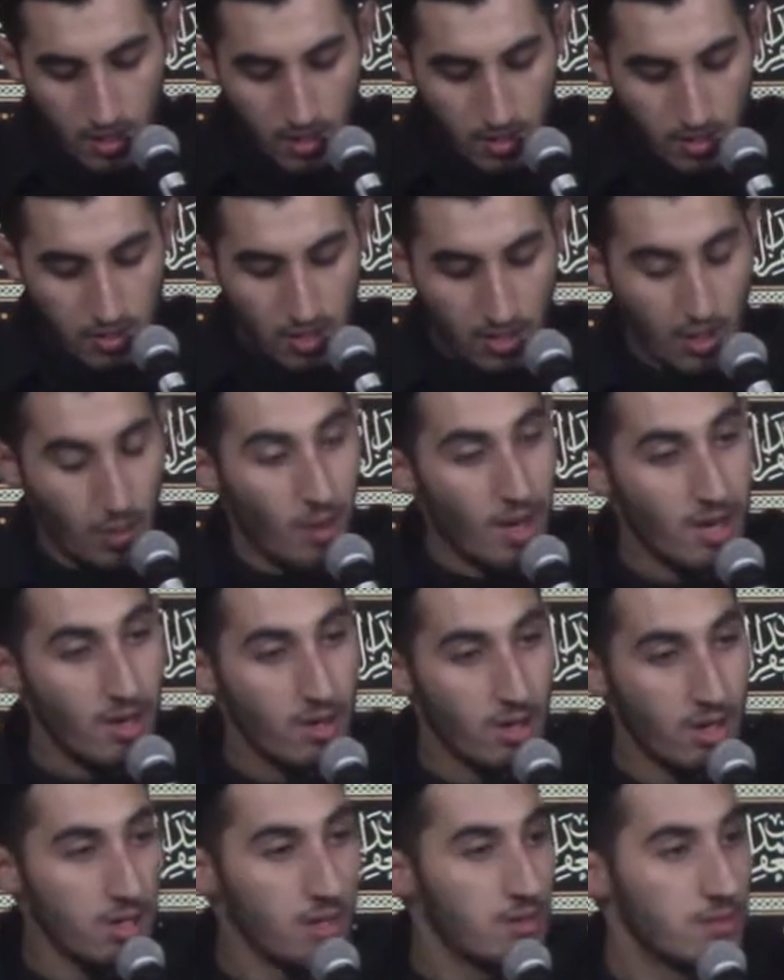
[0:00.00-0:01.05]
So
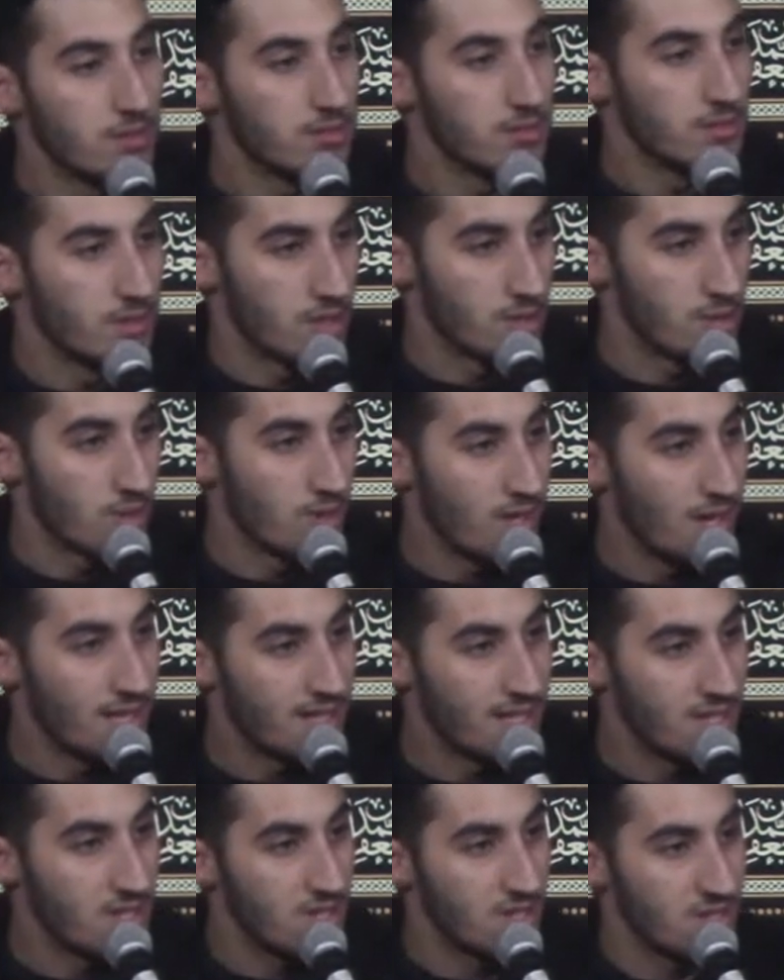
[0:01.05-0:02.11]
tawakkul, Rasulullah
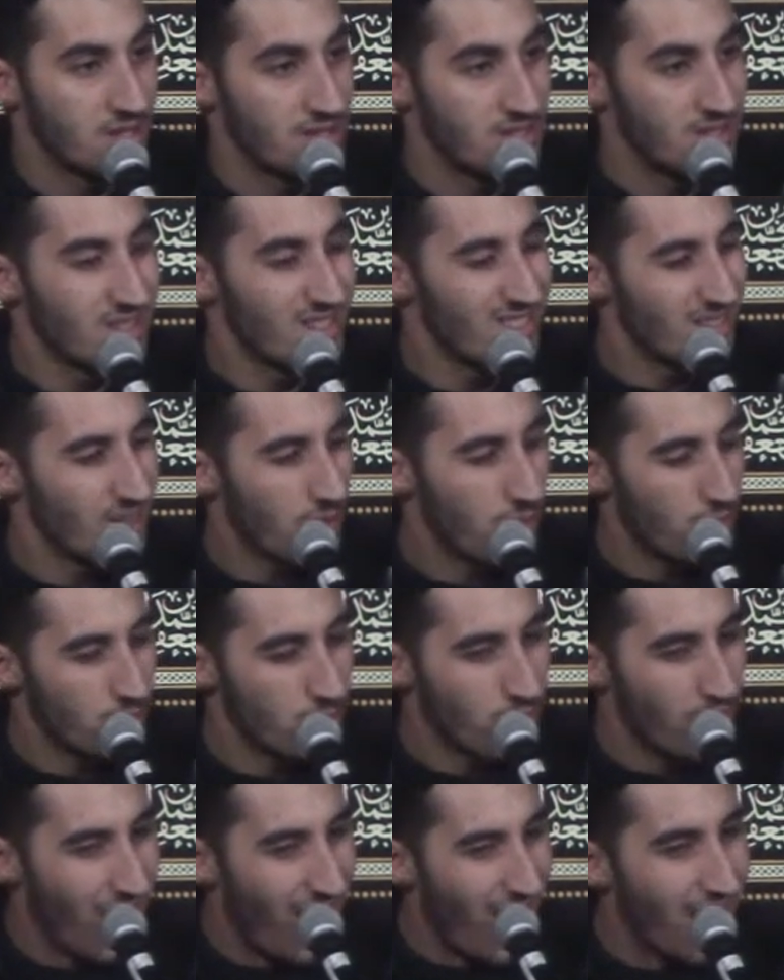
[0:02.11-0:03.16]
teaches us it through
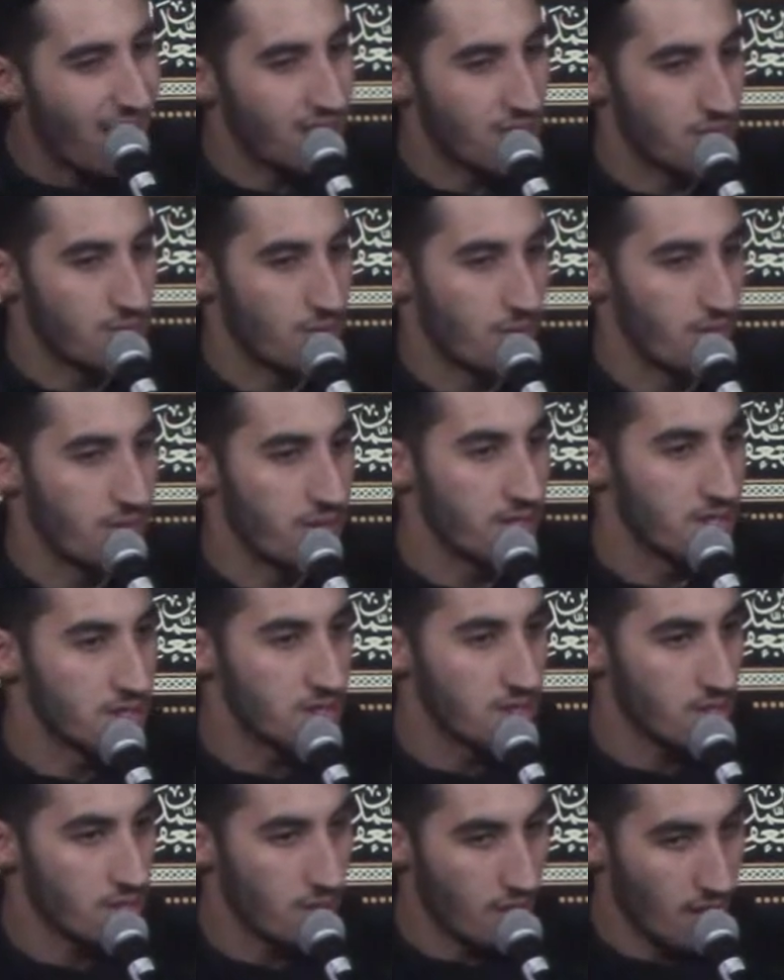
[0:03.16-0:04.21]
the hardest of
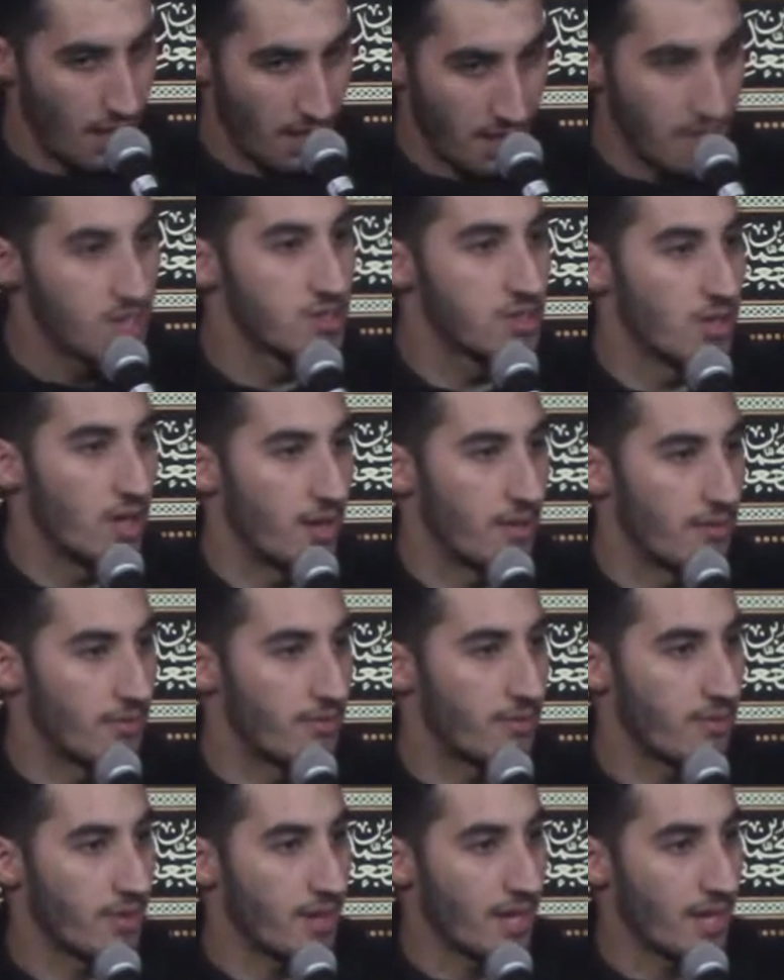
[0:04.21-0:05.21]
things in his life